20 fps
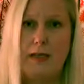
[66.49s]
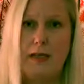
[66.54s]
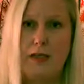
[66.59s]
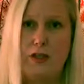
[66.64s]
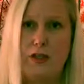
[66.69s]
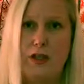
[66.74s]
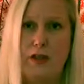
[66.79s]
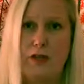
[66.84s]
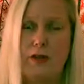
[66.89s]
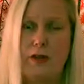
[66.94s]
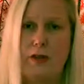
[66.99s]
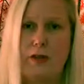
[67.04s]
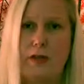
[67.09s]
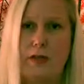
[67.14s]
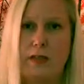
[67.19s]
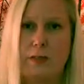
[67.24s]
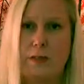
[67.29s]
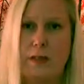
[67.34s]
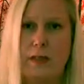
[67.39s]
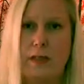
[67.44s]
they share their
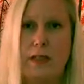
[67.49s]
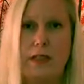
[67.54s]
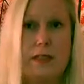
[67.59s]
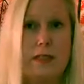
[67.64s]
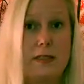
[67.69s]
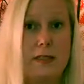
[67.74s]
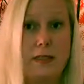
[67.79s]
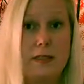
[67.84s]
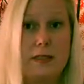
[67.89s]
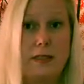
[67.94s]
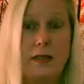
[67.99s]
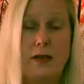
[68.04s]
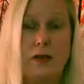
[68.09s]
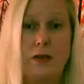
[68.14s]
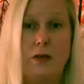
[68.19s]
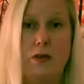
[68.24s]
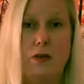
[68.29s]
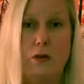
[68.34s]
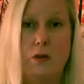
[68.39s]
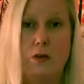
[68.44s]
experiences
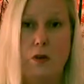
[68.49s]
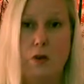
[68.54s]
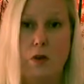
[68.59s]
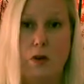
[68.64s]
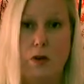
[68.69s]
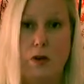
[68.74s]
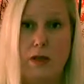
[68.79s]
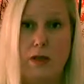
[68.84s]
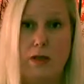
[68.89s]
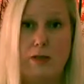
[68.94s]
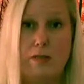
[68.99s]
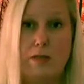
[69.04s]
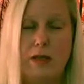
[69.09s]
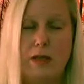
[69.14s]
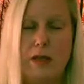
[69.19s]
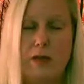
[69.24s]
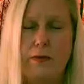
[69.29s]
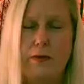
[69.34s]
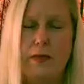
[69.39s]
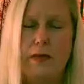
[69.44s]
and record
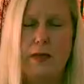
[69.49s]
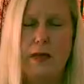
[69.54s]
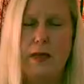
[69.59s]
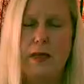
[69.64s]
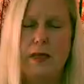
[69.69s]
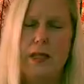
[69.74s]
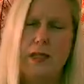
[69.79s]
themselves,